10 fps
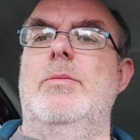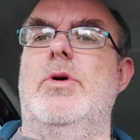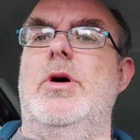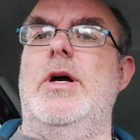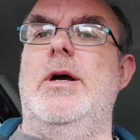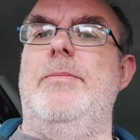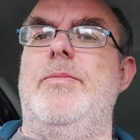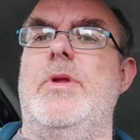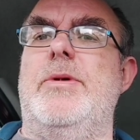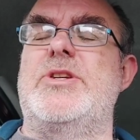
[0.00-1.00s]
But
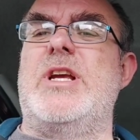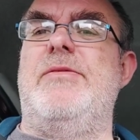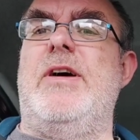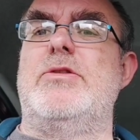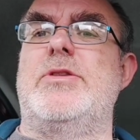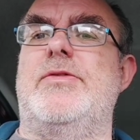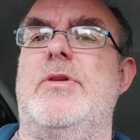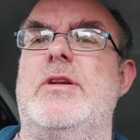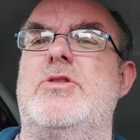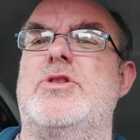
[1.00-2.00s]
um, I managed to get a voucher
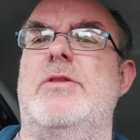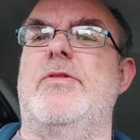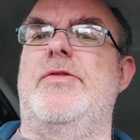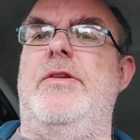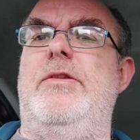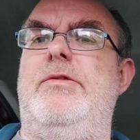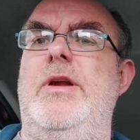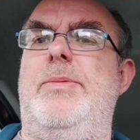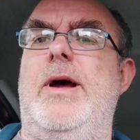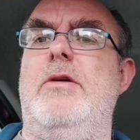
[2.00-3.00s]
for like just over
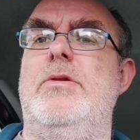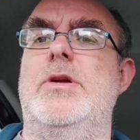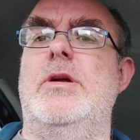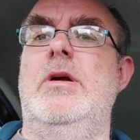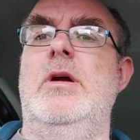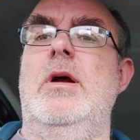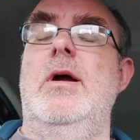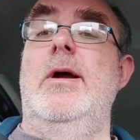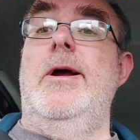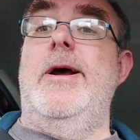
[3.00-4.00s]
fifty-three pound.
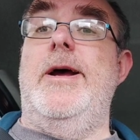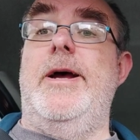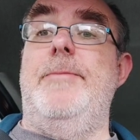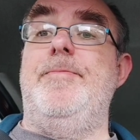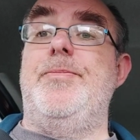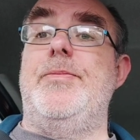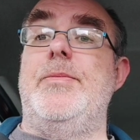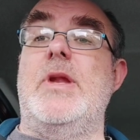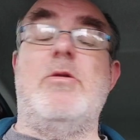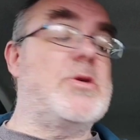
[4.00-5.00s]
Um,
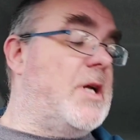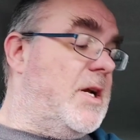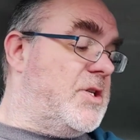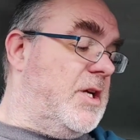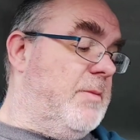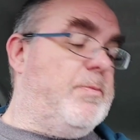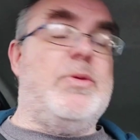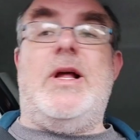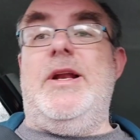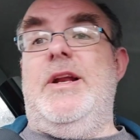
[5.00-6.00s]
now I wasn't actually
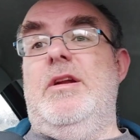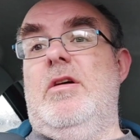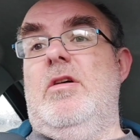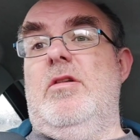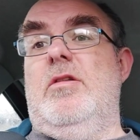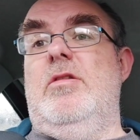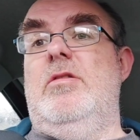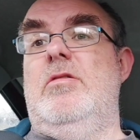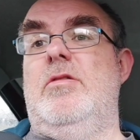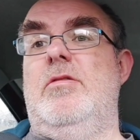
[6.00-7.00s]
planning on
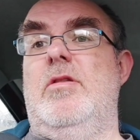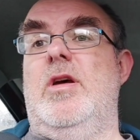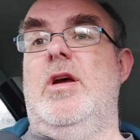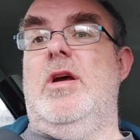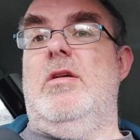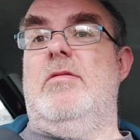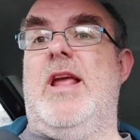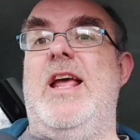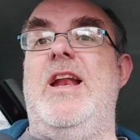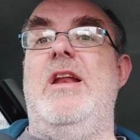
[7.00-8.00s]
uh,
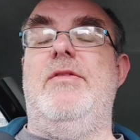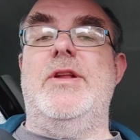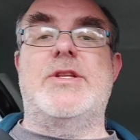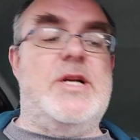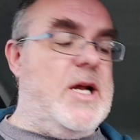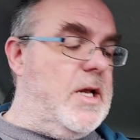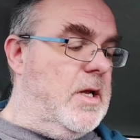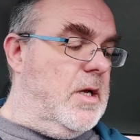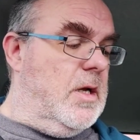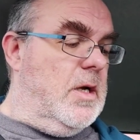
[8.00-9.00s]
getting anything today,
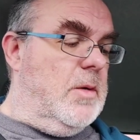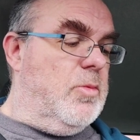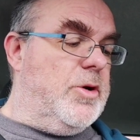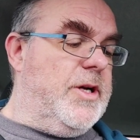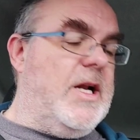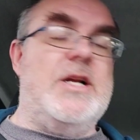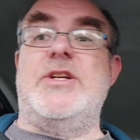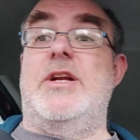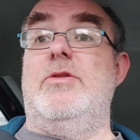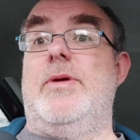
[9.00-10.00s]
but I did
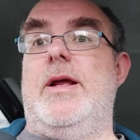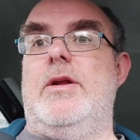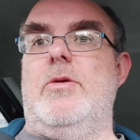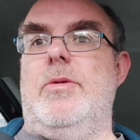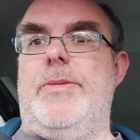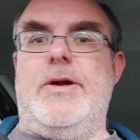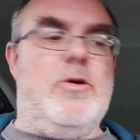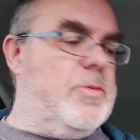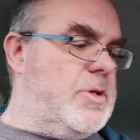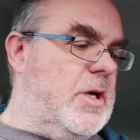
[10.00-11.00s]
actually end up getting a couple of
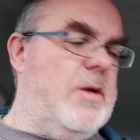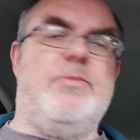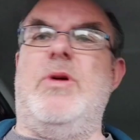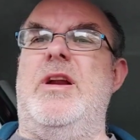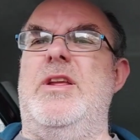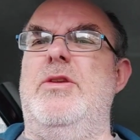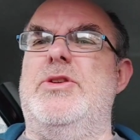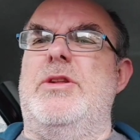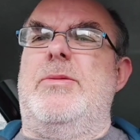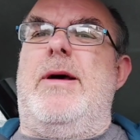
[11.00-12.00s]
pickups, and I, only
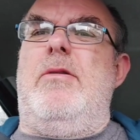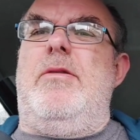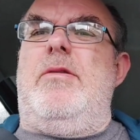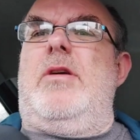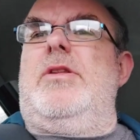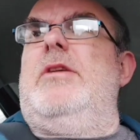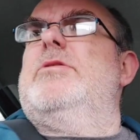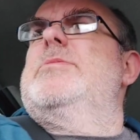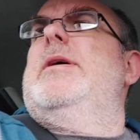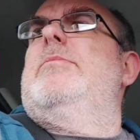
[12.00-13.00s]
used about I think
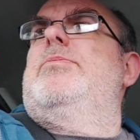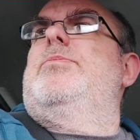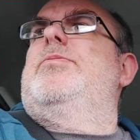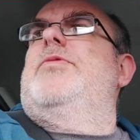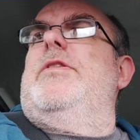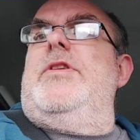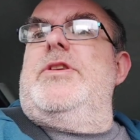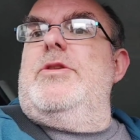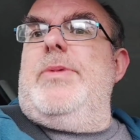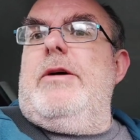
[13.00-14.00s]
it was about
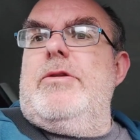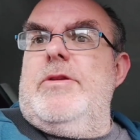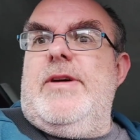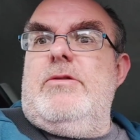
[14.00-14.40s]
£32 of the